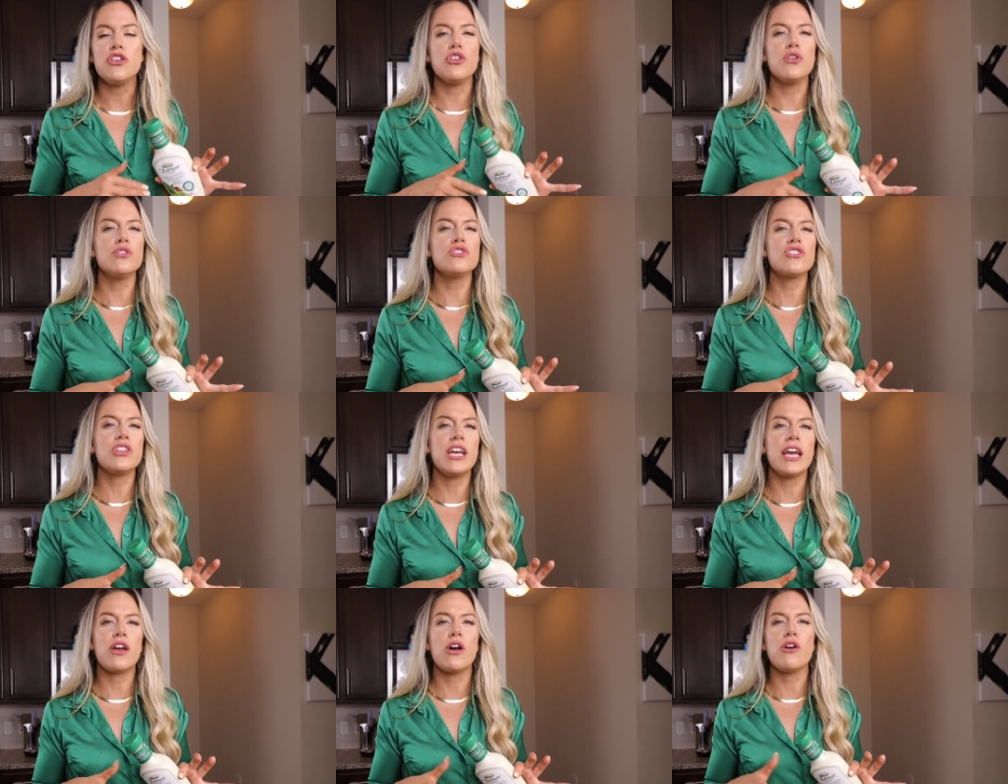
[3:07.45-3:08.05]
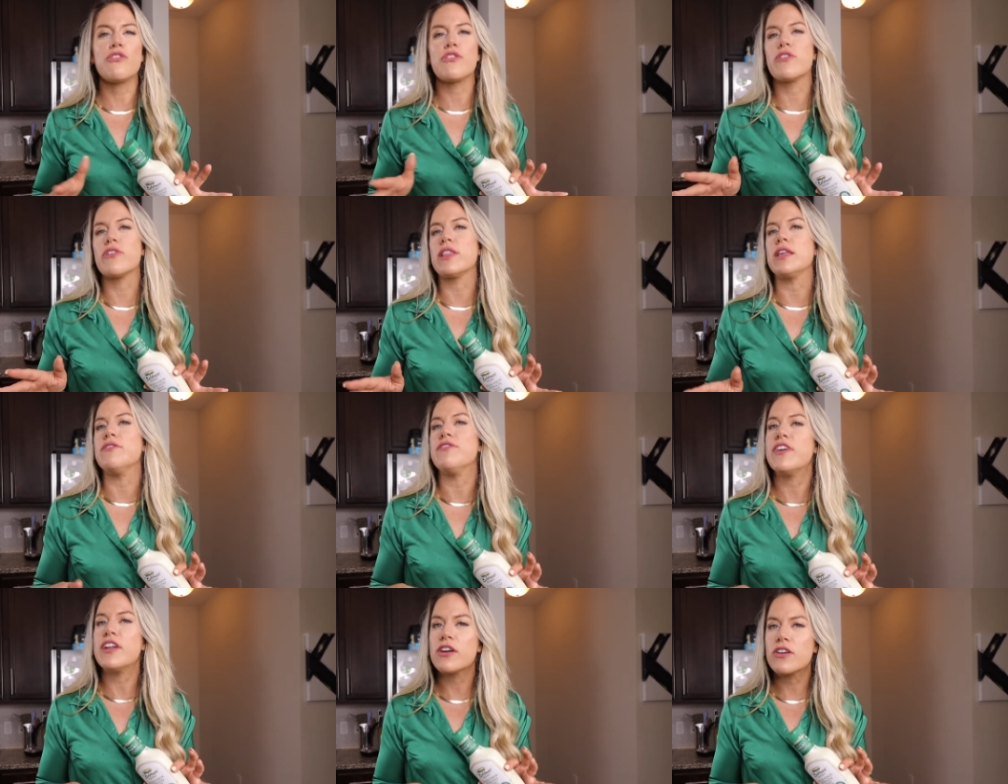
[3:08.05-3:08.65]
Usually I go for
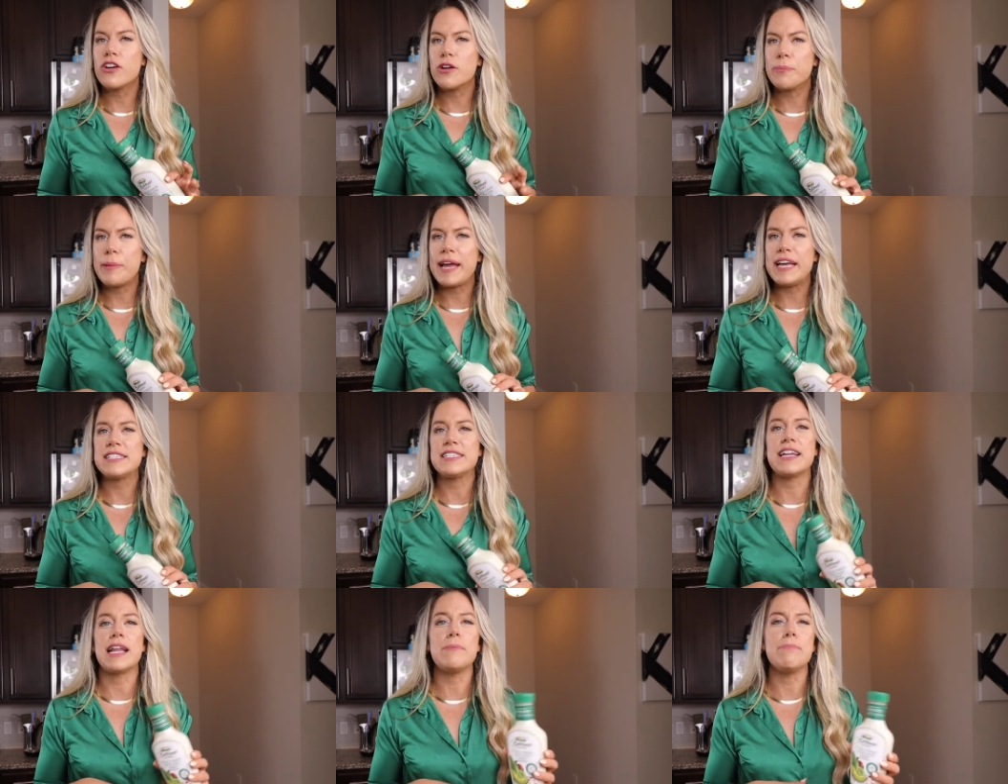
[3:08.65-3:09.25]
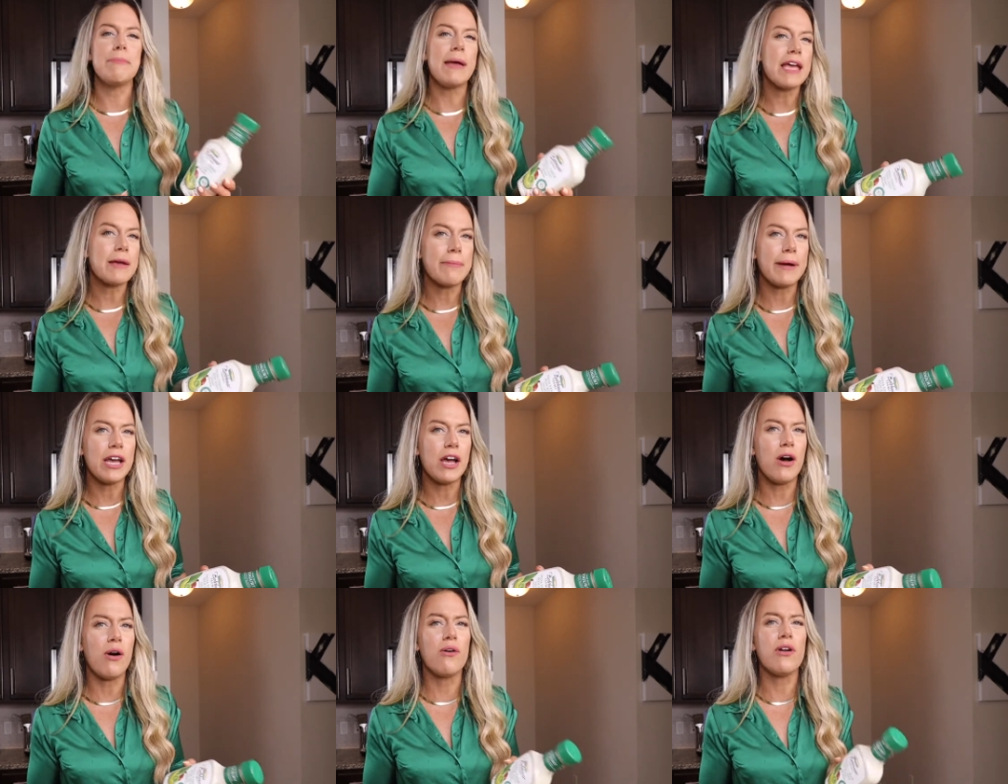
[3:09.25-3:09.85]
really vinegar based and I make
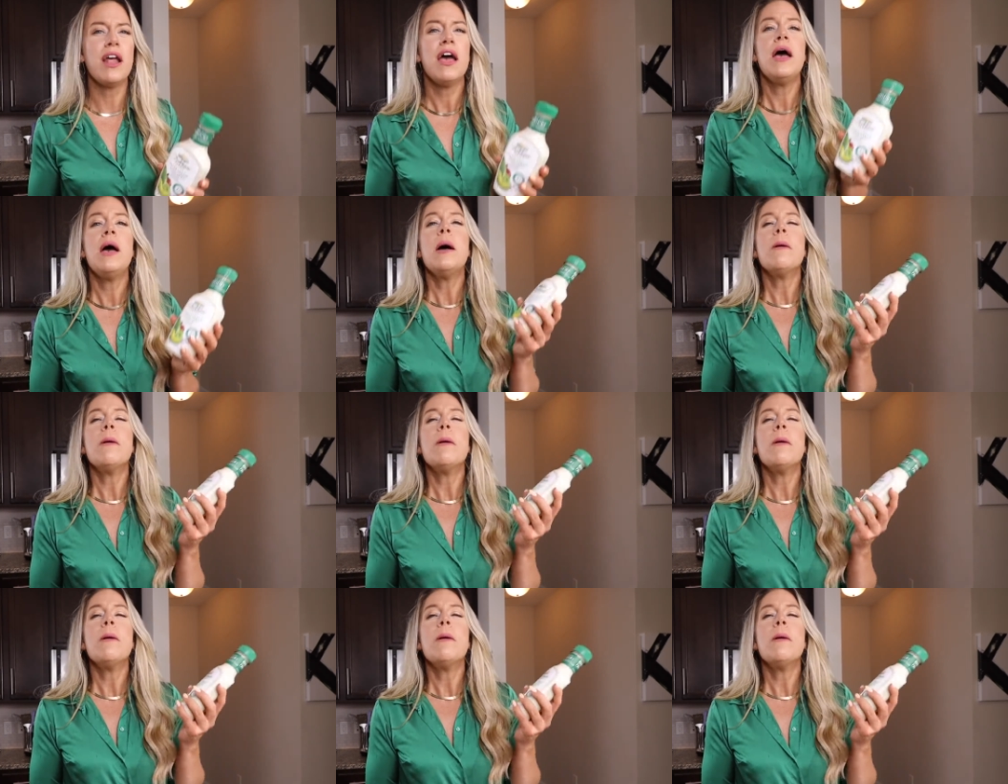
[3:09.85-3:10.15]
my own,